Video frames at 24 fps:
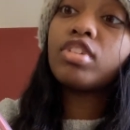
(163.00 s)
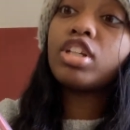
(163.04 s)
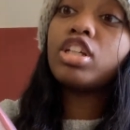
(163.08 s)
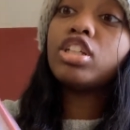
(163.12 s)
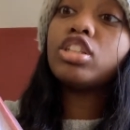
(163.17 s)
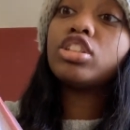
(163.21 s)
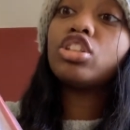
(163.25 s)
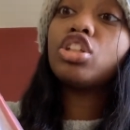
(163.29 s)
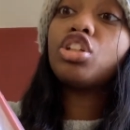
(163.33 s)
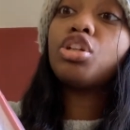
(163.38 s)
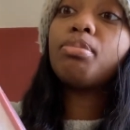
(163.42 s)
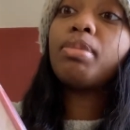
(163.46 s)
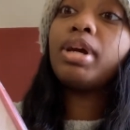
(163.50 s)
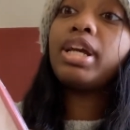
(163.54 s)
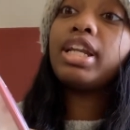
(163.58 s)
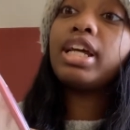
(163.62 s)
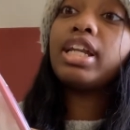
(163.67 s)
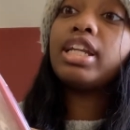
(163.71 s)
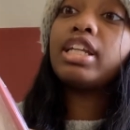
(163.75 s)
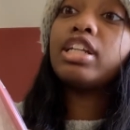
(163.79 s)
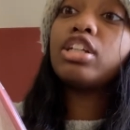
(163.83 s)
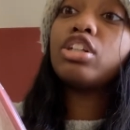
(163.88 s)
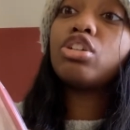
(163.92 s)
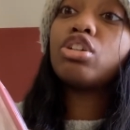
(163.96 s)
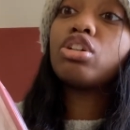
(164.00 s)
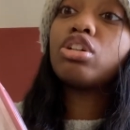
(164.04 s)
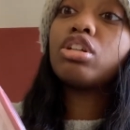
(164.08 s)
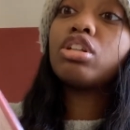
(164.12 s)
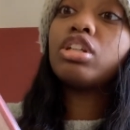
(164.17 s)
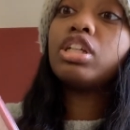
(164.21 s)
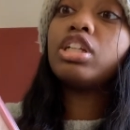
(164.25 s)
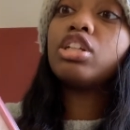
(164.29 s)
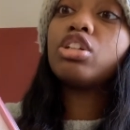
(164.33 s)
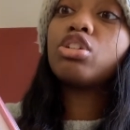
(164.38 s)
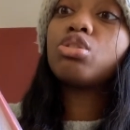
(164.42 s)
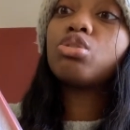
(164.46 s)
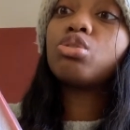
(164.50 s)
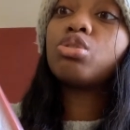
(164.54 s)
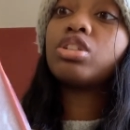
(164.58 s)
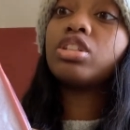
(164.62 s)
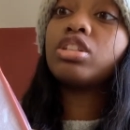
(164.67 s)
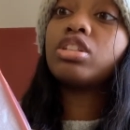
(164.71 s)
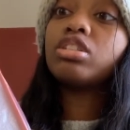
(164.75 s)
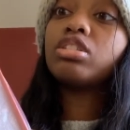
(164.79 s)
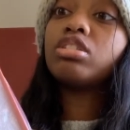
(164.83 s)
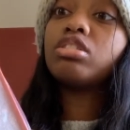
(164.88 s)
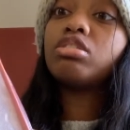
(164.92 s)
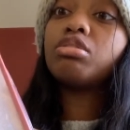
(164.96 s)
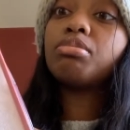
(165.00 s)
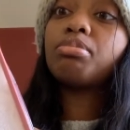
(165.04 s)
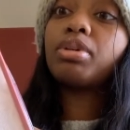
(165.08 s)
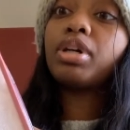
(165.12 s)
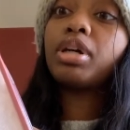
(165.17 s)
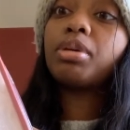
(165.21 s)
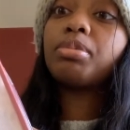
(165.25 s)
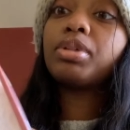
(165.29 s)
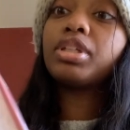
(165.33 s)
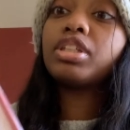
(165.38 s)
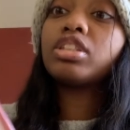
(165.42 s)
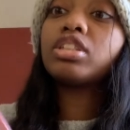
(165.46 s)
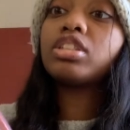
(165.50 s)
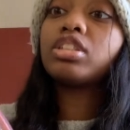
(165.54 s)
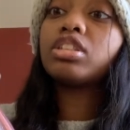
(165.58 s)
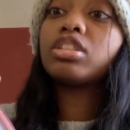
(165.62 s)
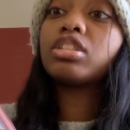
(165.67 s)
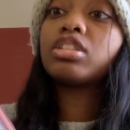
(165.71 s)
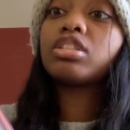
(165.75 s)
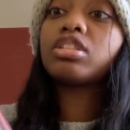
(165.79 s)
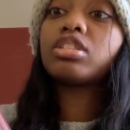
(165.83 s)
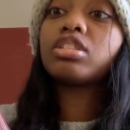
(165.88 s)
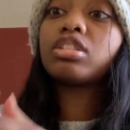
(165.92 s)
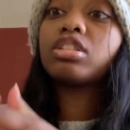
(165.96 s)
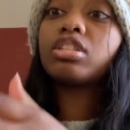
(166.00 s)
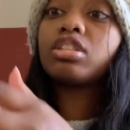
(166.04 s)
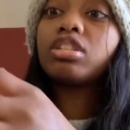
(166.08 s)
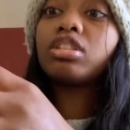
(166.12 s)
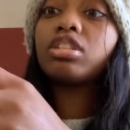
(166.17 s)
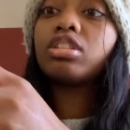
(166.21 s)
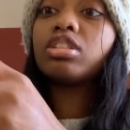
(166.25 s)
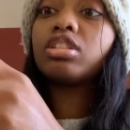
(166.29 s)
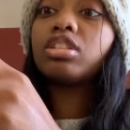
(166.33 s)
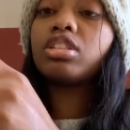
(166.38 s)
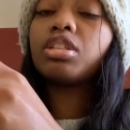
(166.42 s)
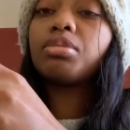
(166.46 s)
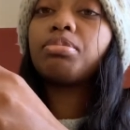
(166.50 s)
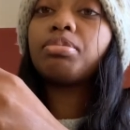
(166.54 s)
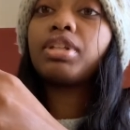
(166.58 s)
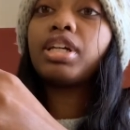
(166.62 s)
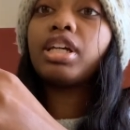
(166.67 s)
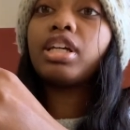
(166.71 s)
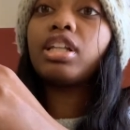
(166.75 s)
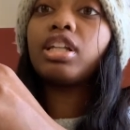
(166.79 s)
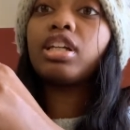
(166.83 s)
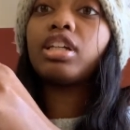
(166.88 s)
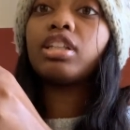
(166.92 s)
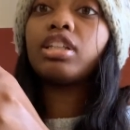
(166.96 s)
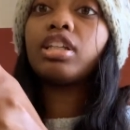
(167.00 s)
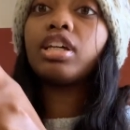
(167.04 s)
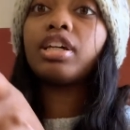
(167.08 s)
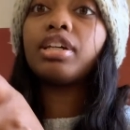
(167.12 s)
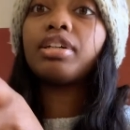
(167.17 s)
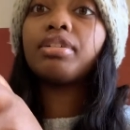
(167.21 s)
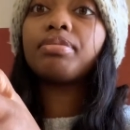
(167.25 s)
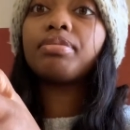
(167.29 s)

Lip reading: So you might not need a coin. You probably can just slip that like that.